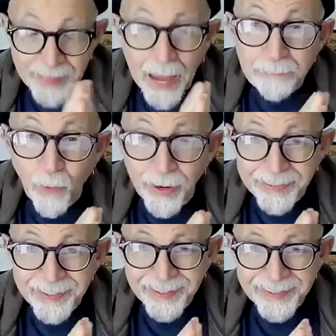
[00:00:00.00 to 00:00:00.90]
At that
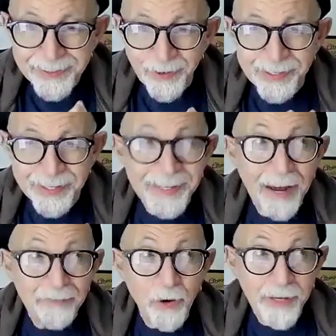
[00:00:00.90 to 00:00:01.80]
point, so
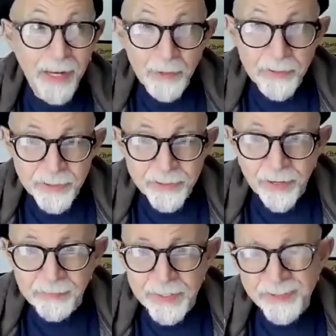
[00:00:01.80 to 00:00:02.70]
again, I've known Edward
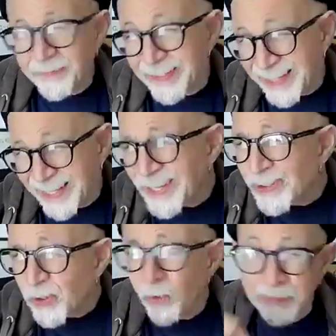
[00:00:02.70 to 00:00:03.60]
since '77. He
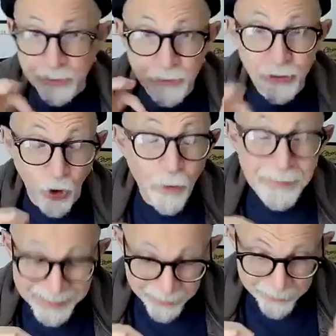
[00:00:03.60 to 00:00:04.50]
has told me
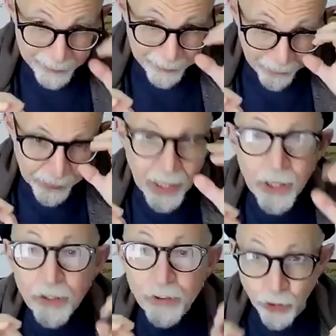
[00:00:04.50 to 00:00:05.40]
so many things,
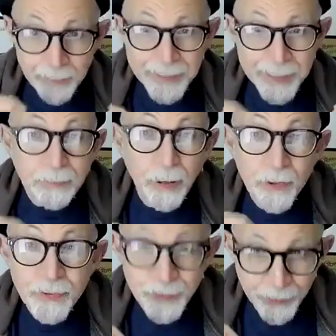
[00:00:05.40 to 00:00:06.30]
so many
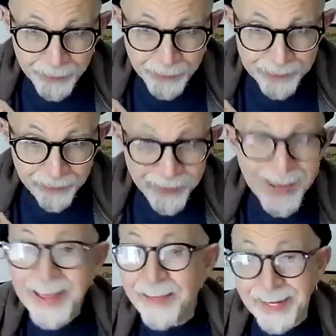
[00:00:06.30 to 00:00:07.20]
personal things
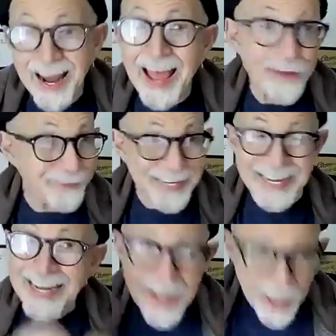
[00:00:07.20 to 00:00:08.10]
that I have
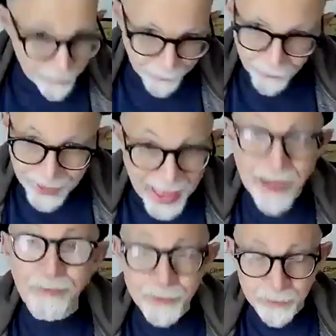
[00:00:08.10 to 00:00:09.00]
never
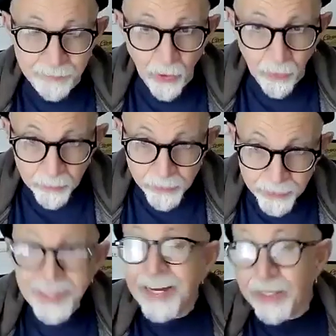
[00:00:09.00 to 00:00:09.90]
ever
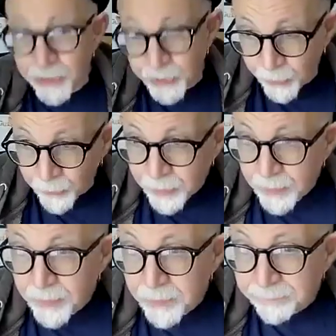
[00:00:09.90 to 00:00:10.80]
divulged until
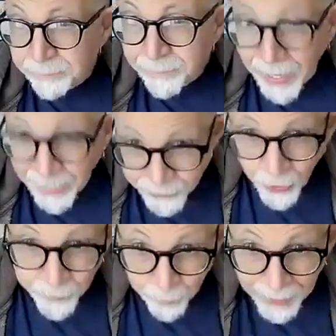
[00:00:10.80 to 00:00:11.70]
I
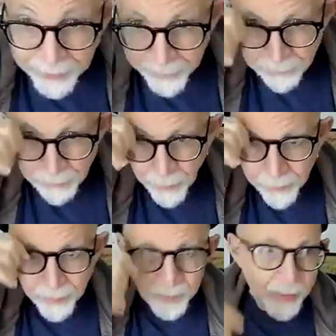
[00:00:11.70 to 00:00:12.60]
started writing the
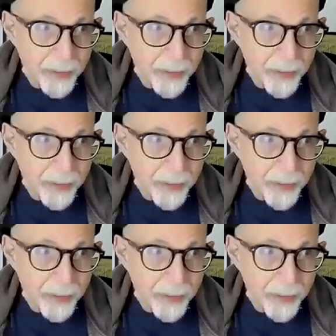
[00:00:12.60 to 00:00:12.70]
book.